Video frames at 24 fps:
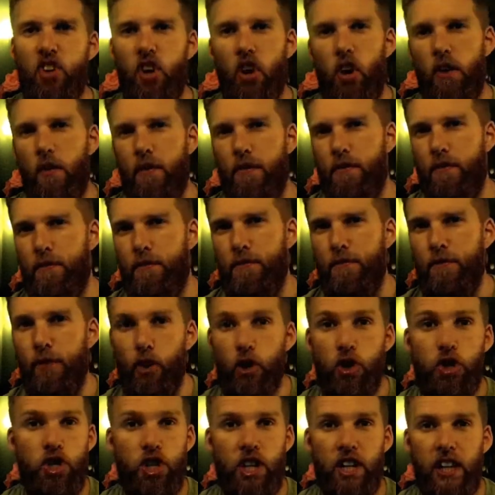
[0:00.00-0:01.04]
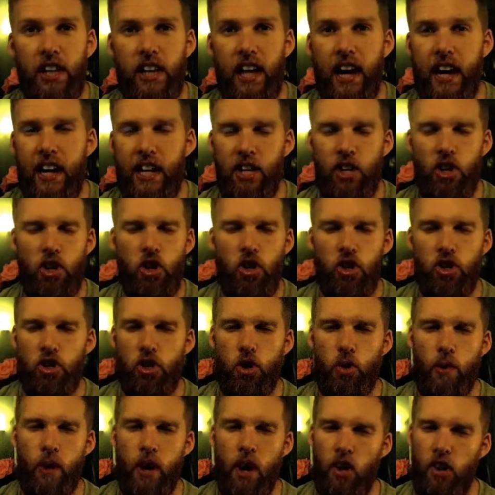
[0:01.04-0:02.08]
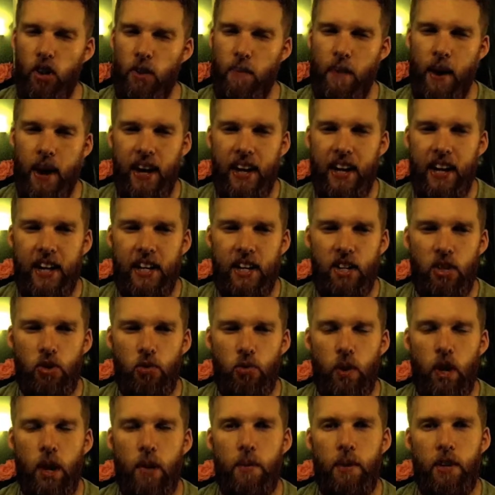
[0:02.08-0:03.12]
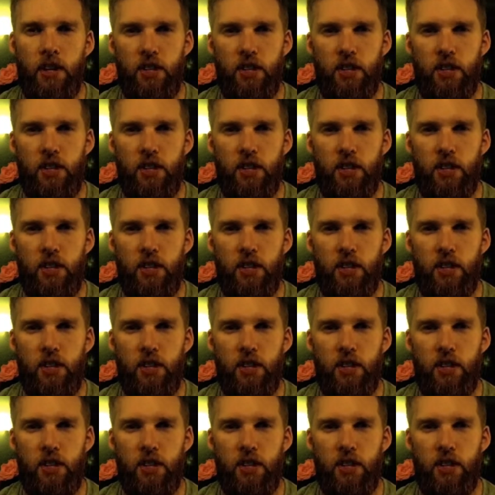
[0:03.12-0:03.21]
sort of fudgy-like note to it on the back end as well,